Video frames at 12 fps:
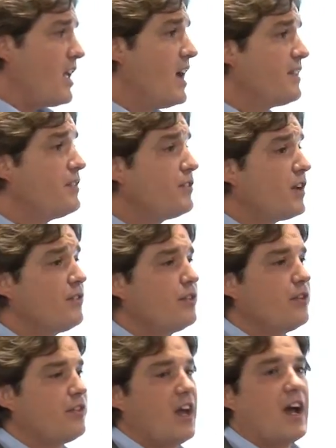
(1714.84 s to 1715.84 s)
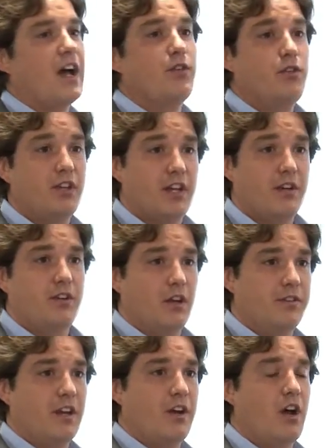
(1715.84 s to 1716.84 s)
as it's considered cerrado, you can
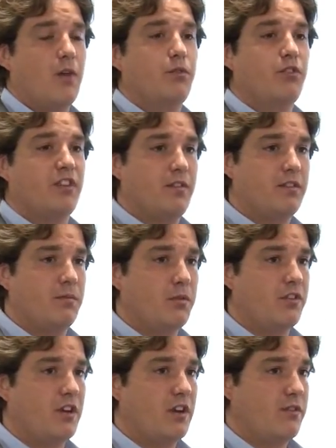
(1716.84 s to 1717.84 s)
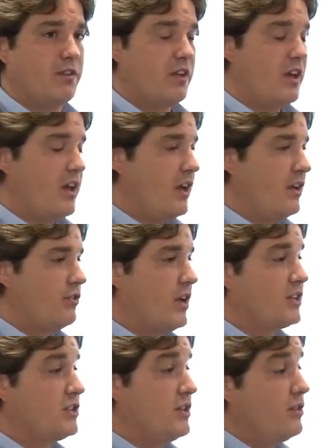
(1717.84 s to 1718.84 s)
cut down up to 70% of it. So
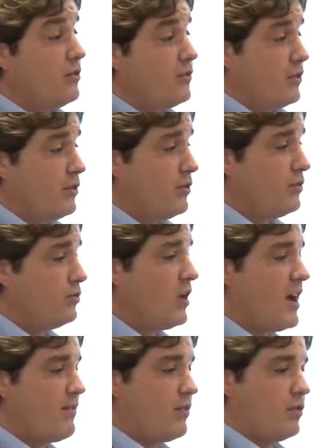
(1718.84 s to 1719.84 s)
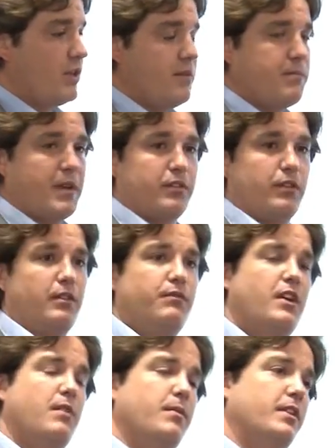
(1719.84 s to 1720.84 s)
actually, you, you, you, do have a great impact on the
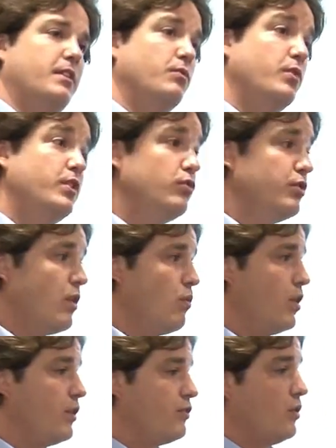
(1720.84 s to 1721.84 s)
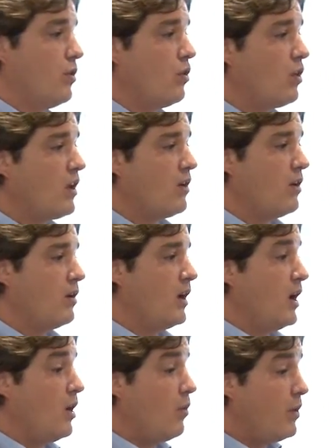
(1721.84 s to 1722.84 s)
environment, and we do not work, so all our
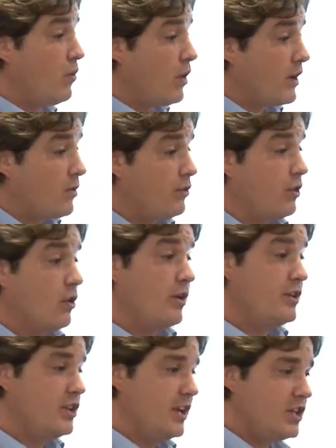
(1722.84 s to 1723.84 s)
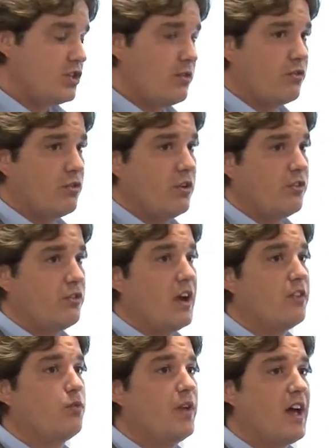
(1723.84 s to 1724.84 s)
we work with originational soy, so
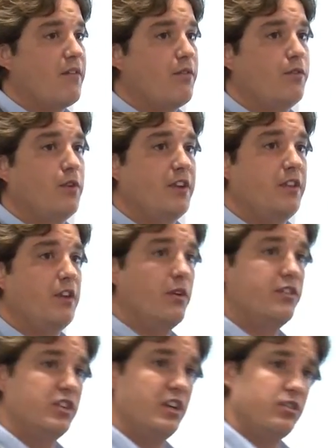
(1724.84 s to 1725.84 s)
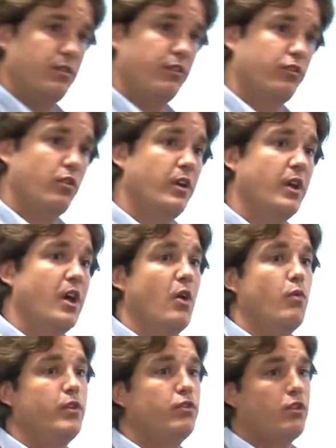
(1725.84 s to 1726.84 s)
as we have a foot in the originational soy,
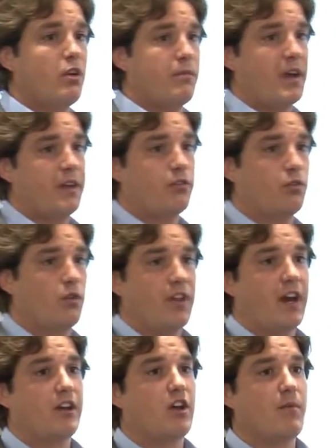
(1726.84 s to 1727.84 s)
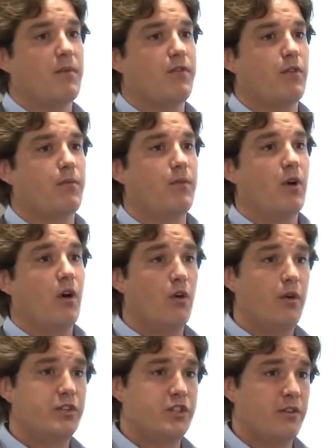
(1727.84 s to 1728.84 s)
we do not buy soy that are coming from
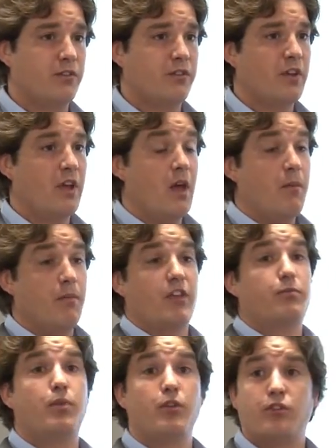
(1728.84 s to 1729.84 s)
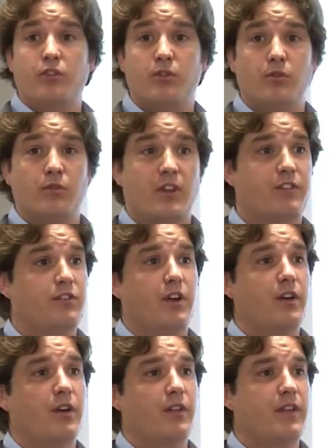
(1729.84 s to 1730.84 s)
origins that's personal, that's
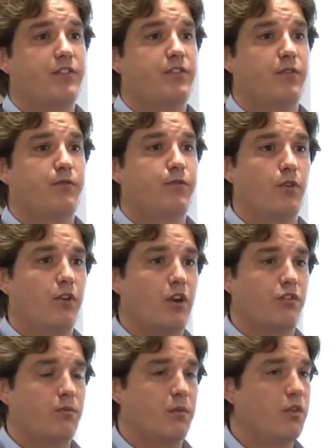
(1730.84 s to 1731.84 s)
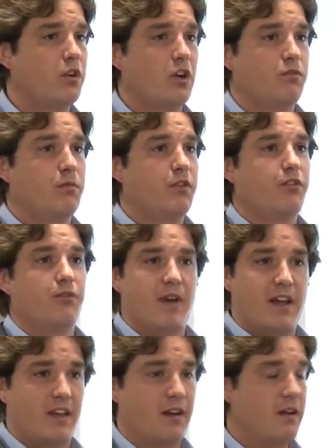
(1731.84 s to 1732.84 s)
not, a, that's not for the customer. The customer doesn't
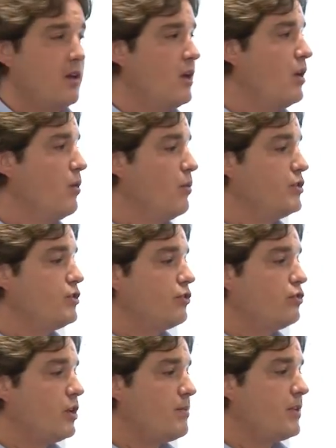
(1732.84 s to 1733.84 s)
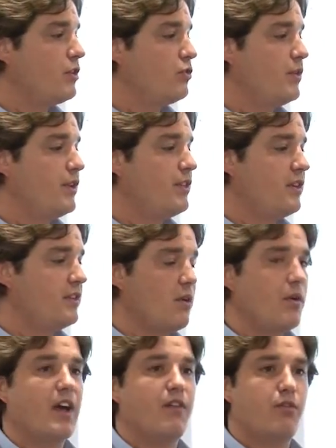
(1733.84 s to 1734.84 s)
buy that. We just do it because we think
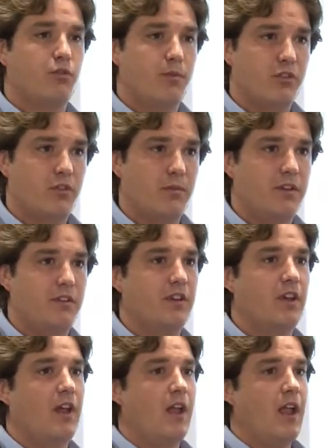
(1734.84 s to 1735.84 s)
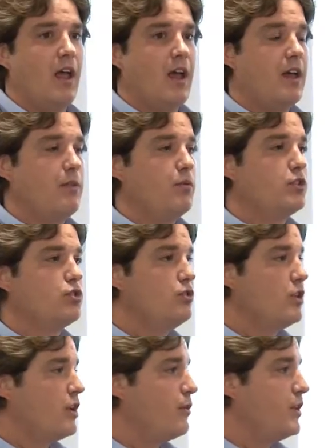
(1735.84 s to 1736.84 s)
that we have responsibility and we should
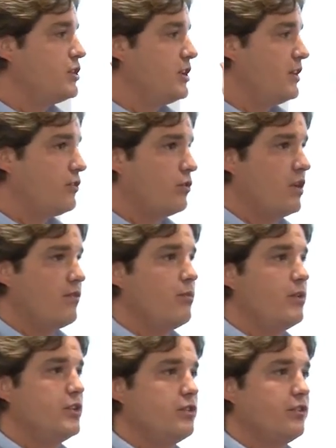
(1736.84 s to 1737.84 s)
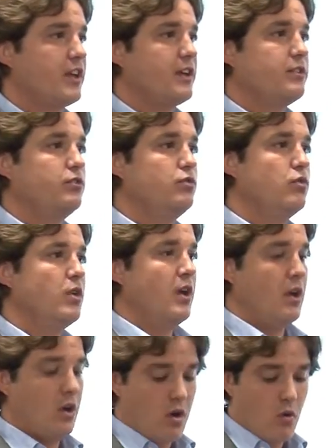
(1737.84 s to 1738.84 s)
not originate soy from regions that do
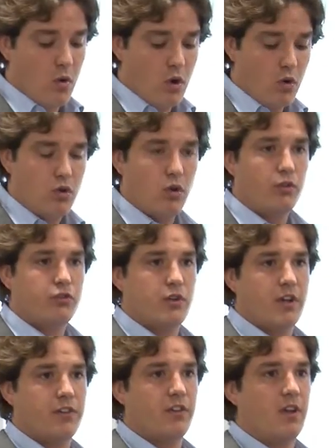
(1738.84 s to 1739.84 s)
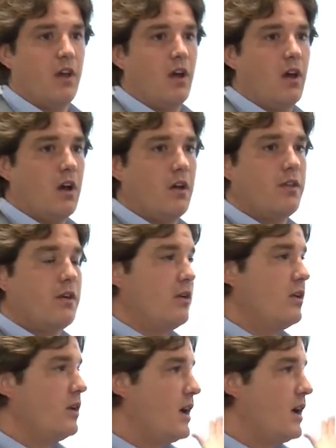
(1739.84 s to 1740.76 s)
a world cause stress on the